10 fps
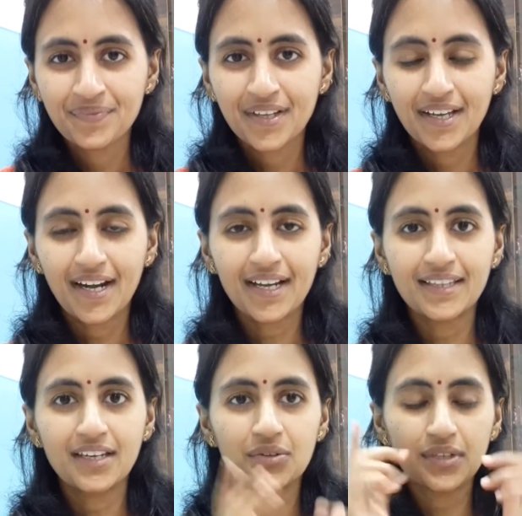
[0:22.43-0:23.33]
Right? And
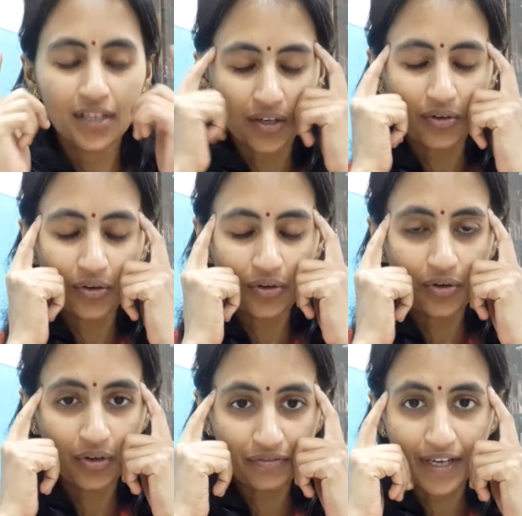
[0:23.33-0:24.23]
then you think,
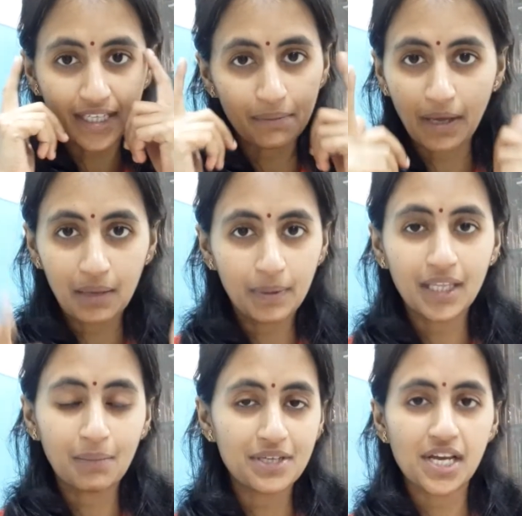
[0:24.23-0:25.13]
no, if I keep helping,
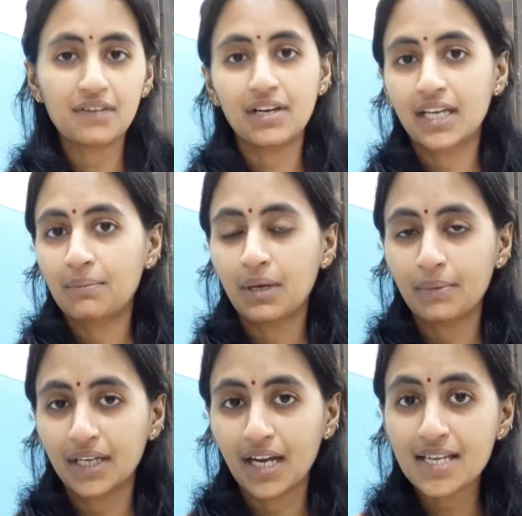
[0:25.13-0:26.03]
then my child will keep
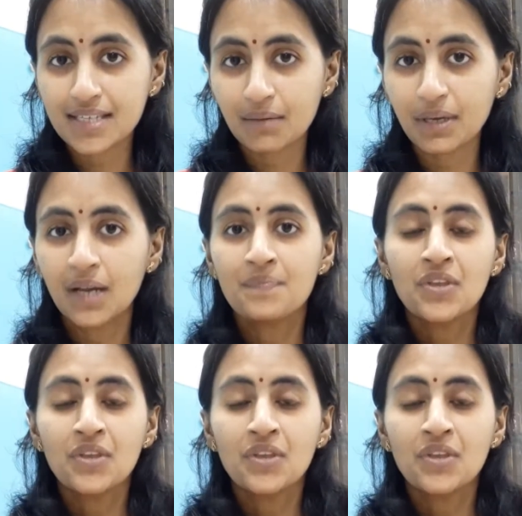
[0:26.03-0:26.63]
coming and asking me,